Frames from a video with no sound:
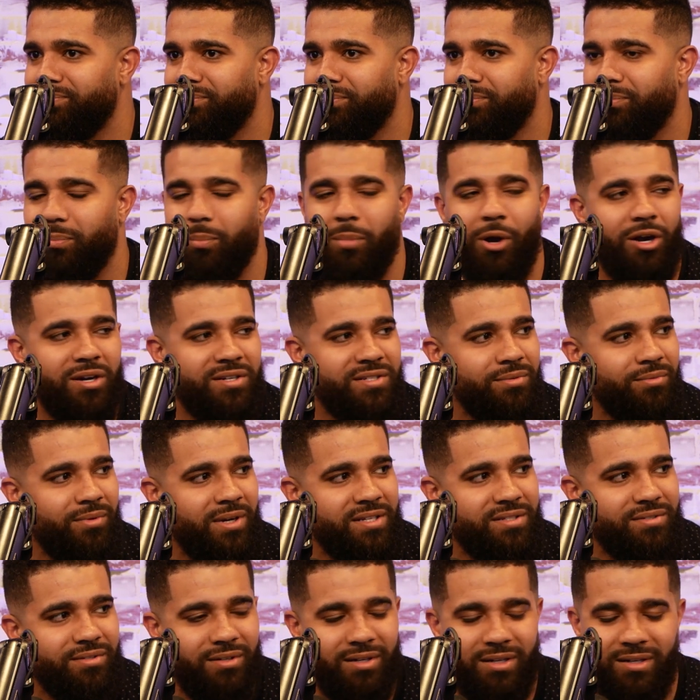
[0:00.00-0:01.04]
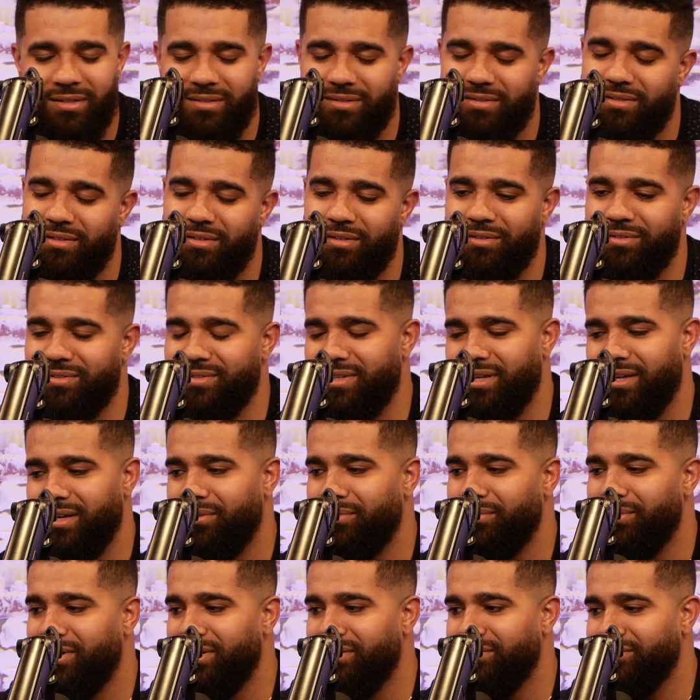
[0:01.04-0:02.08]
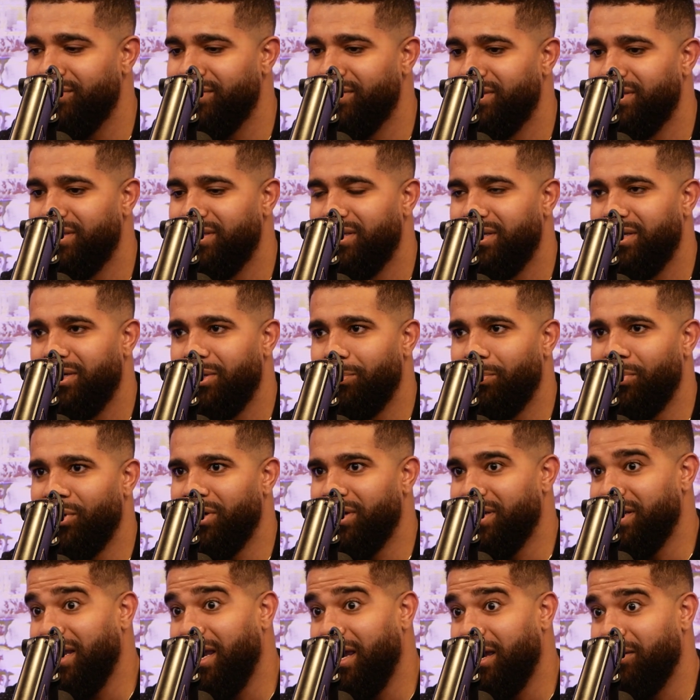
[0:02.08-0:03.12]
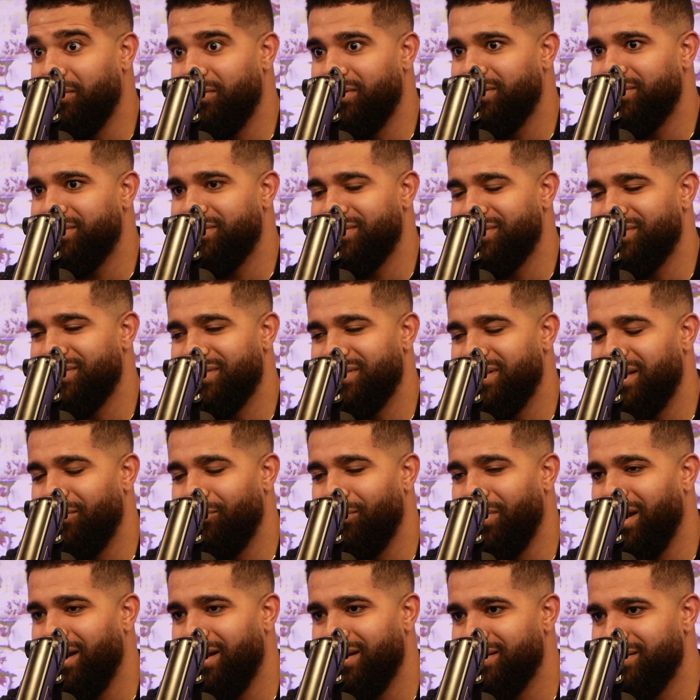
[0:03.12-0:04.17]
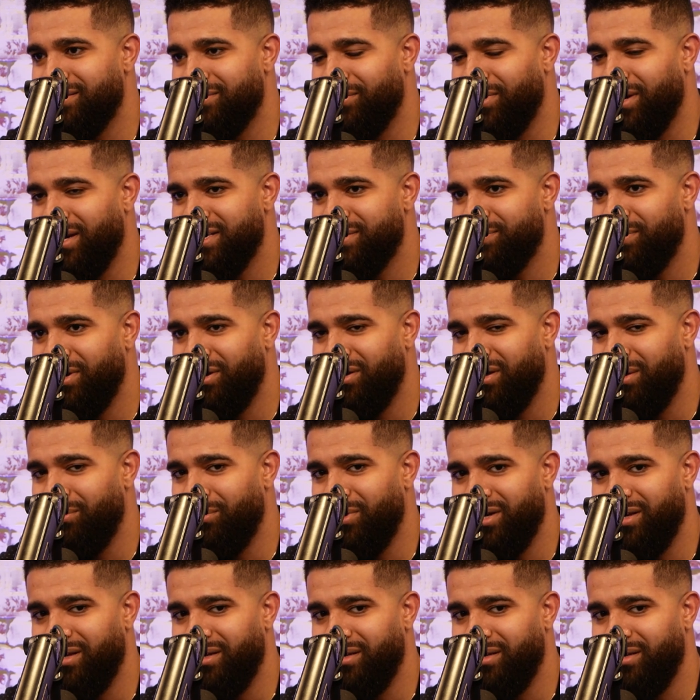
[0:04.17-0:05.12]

bars and restaurants. So I was like, whatever. But yeah, it's just like, why did I spend all that money